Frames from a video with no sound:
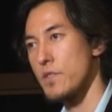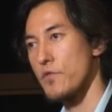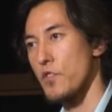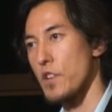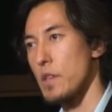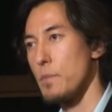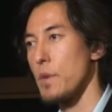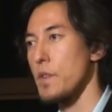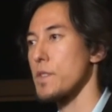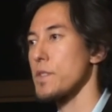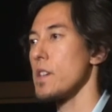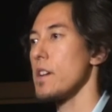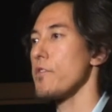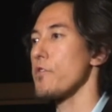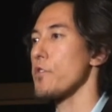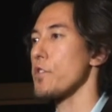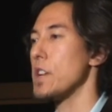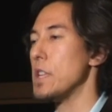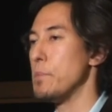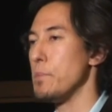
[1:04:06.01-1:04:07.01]
for he must
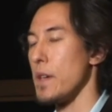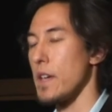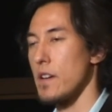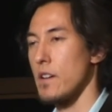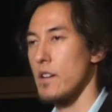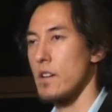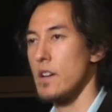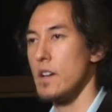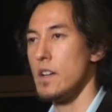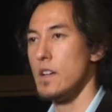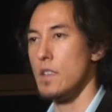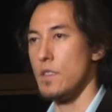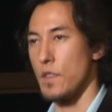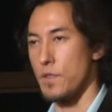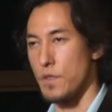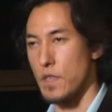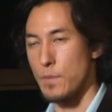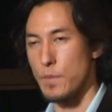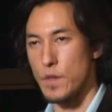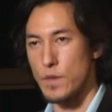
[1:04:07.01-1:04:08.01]
suffer and bear the
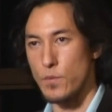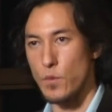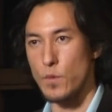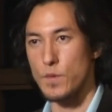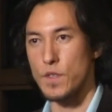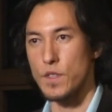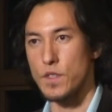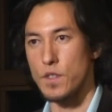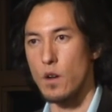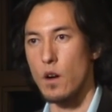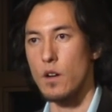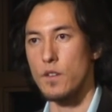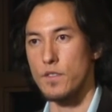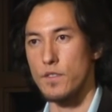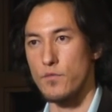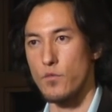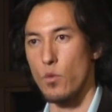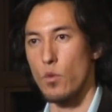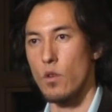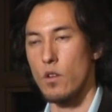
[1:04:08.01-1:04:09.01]
deepest wounds and scars
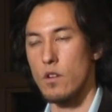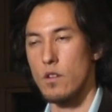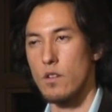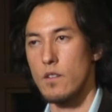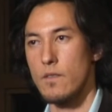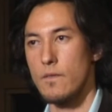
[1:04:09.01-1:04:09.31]
of war.